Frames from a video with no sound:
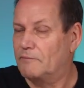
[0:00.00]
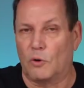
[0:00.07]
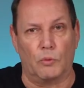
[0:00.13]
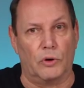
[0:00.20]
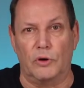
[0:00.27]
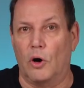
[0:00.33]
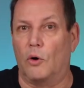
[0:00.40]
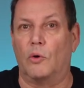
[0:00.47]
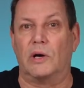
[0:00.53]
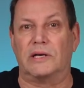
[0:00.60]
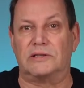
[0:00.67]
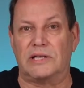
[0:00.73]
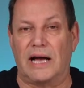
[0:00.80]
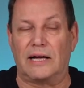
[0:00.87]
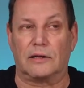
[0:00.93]
We know
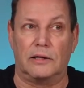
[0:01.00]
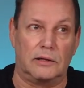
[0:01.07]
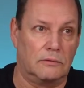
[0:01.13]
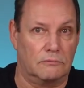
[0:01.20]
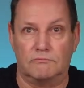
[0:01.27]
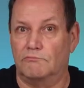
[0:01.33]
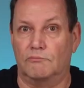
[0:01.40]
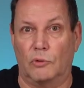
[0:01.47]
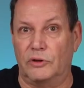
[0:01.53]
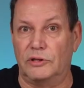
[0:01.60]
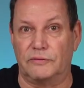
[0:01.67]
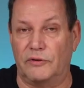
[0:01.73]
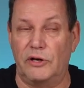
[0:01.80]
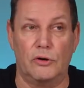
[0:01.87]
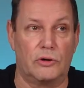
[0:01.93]
exactly when
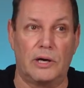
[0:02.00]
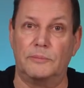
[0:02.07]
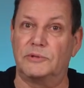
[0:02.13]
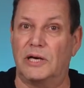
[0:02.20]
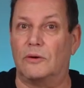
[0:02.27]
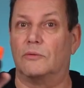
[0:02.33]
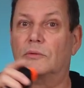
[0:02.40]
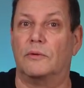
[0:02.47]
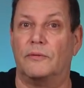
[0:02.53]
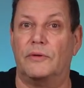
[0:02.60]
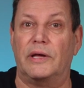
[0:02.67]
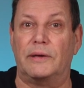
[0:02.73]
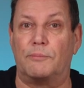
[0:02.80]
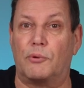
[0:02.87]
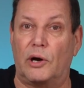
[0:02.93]
this video comes out,
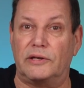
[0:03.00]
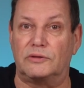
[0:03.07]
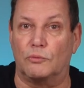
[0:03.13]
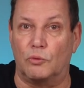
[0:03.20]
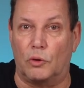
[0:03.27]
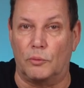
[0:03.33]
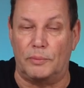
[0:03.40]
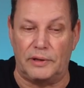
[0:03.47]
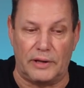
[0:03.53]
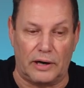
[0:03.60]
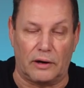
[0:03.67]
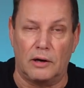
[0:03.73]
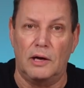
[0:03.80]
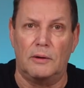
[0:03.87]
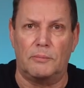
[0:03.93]
the price will be
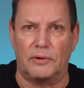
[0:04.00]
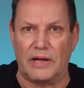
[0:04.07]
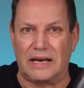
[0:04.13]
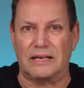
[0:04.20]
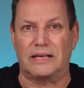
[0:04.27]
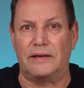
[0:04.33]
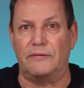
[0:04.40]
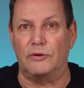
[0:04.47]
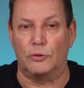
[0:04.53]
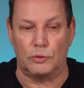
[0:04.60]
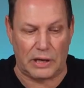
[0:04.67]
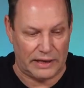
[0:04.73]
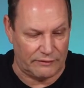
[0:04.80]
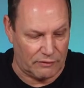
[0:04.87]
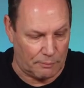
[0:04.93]
there. But that'll give you
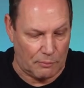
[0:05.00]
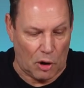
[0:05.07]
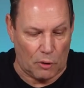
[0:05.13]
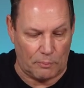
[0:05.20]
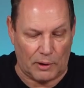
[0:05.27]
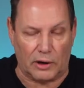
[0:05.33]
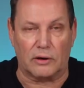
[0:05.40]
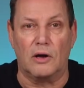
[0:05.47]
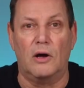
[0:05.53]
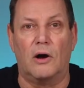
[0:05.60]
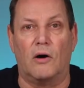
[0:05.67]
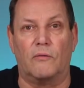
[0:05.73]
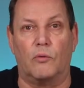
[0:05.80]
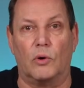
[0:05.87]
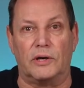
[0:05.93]
kind of a ballpark
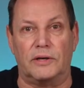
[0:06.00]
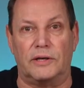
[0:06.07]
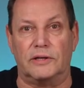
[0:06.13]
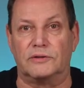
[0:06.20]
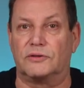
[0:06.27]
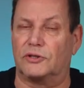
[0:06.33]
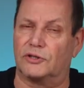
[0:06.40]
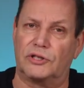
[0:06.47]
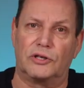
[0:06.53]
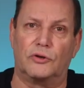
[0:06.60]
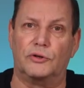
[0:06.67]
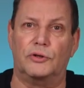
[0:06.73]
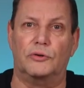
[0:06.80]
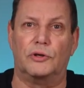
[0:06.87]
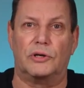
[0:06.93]
of what it is. The
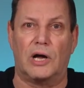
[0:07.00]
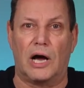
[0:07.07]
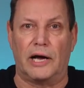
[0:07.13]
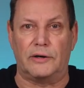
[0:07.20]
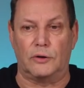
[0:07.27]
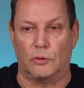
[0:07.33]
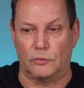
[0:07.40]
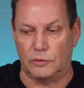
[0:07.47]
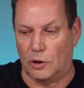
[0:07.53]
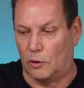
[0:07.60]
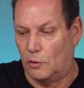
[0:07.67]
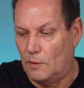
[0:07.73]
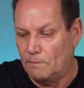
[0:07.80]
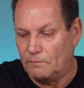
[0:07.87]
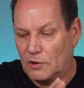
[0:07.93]
single unit, I don't
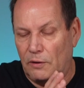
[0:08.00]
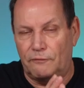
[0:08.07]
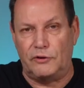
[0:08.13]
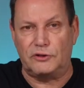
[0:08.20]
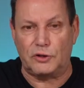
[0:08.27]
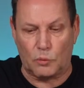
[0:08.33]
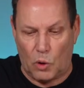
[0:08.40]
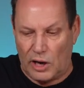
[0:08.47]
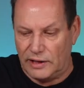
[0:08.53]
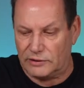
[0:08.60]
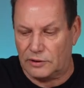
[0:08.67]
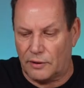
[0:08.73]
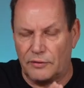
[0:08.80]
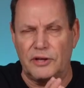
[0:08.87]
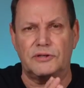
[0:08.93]
know.
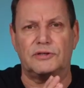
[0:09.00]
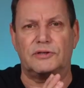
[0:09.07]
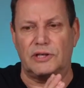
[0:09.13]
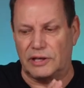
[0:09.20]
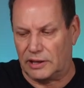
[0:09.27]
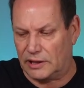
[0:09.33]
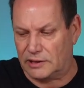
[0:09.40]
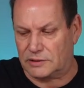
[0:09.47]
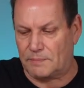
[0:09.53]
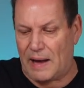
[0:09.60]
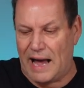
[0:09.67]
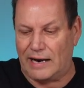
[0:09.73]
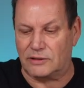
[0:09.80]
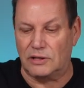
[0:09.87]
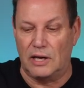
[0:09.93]
Feature-wise, this thing is
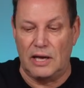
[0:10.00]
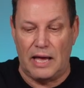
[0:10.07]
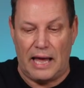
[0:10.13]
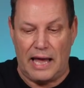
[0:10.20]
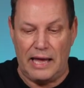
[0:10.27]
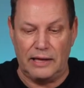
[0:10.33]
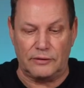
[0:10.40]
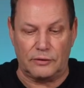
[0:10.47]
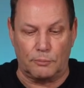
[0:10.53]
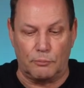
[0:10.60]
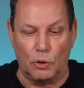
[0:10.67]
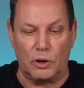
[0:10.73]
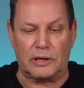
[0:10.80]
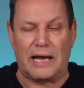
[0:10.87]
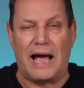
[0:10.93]
packed, and the book